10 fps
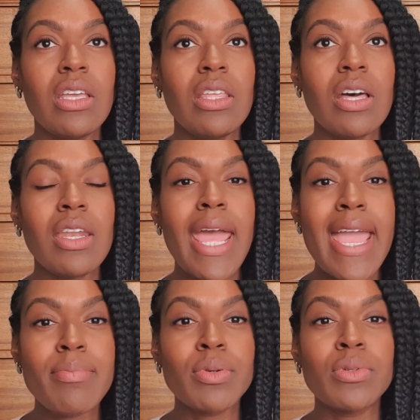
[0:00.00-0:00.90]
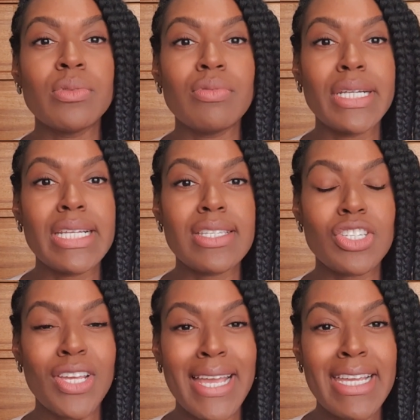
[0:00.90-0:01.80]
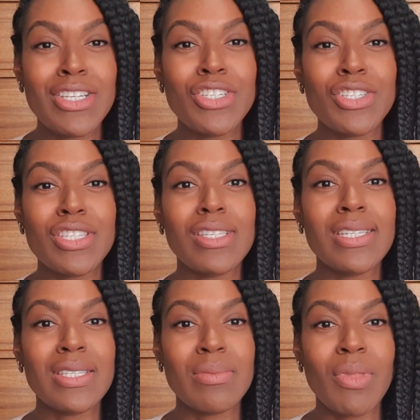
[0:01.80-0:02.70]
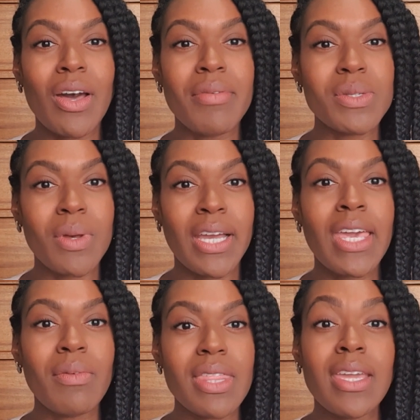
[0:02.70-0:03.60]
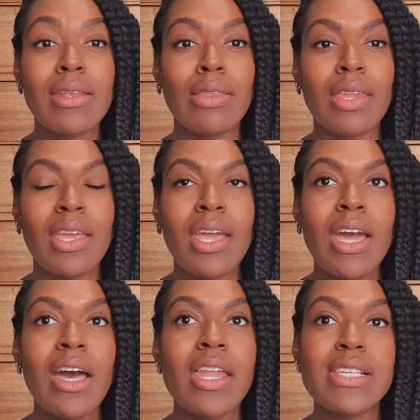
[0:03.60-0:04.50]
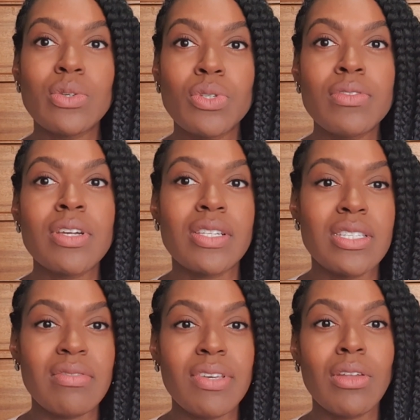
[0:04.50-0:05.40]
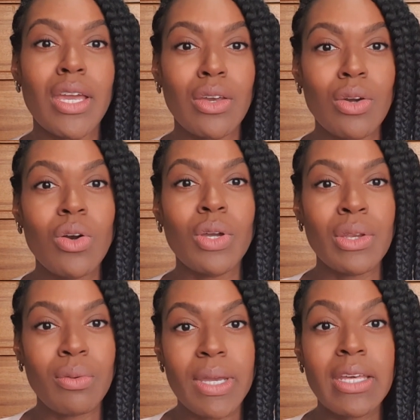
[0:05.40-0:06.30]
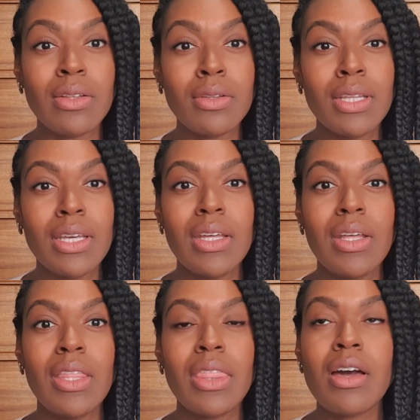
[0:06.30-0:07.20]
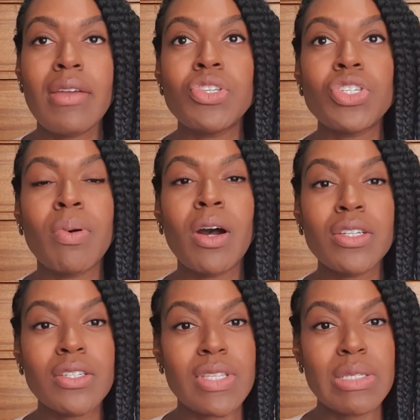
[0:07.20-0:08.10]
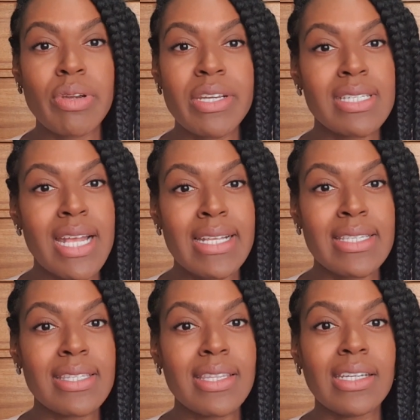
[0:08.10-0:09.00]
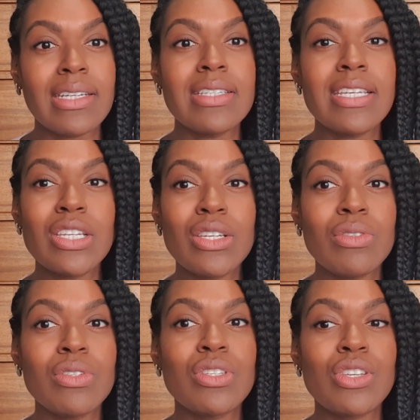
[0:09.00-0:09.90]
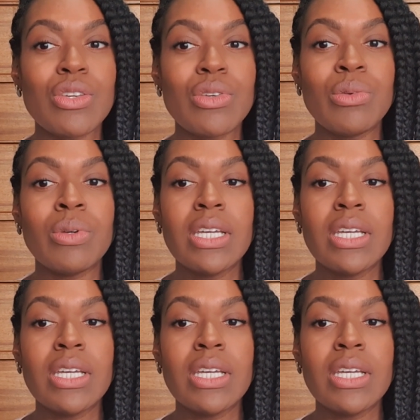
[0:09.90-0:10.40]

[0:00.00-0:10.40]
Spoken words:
unable really to change the system that I was working within. And I sort of started to feel like a cog in a wheel, that I was just part of this process that continues to